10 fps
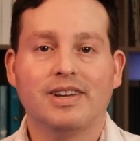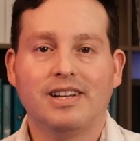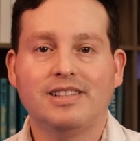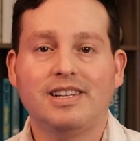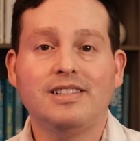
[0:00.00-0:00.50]
In
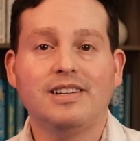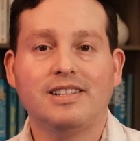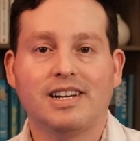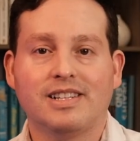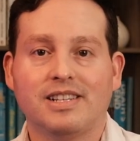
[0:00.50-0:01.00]
states like
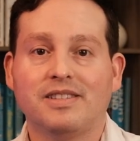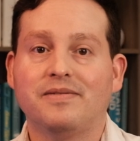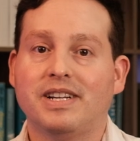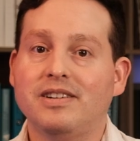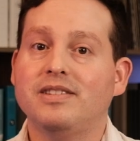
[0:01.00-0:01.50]
Texas,
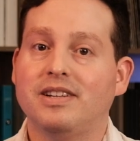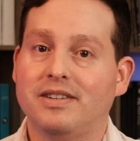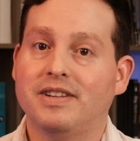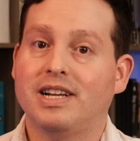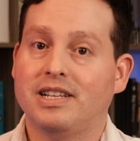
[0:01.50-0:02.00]
veterans are
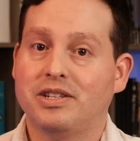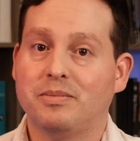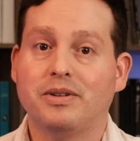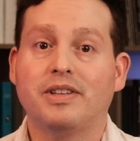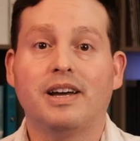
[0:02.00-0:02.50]
even
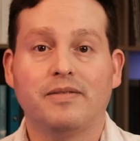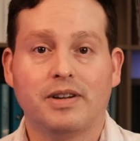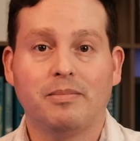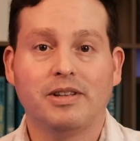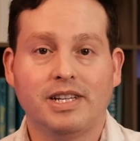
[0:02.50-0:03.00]
eligible to have their
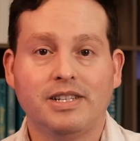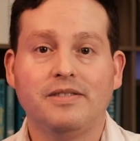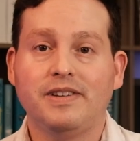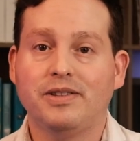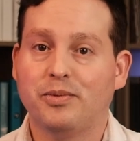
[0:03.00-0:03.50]
application
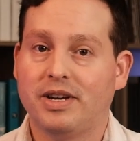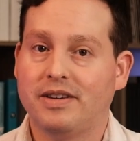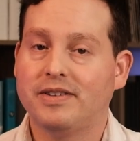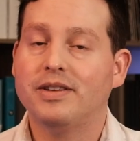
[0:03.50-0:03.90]
fees waived,